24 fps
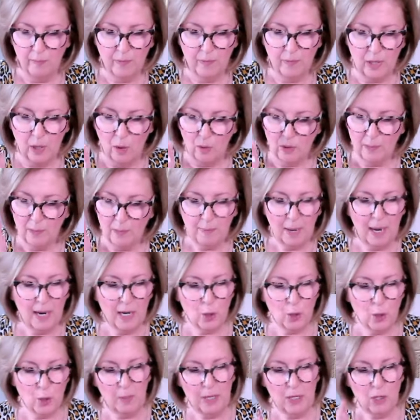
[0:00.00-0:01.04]
the only
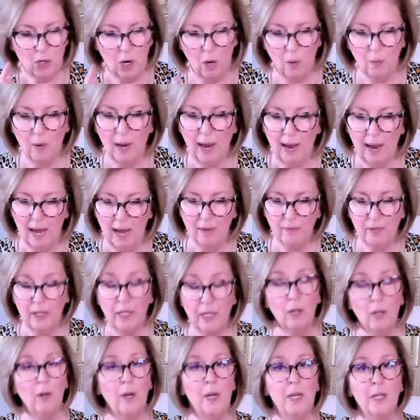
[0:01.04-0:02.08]
page we don't have
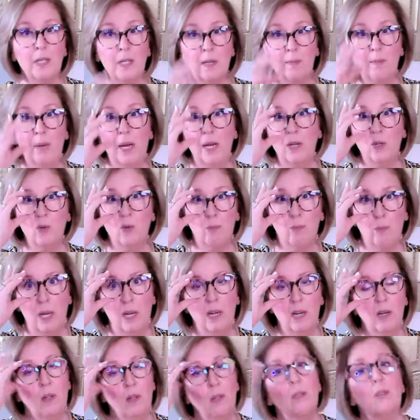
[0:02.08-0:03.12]
here is the page of
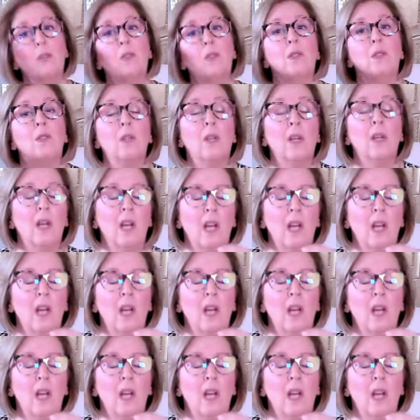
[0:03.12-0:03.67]
Pentacles.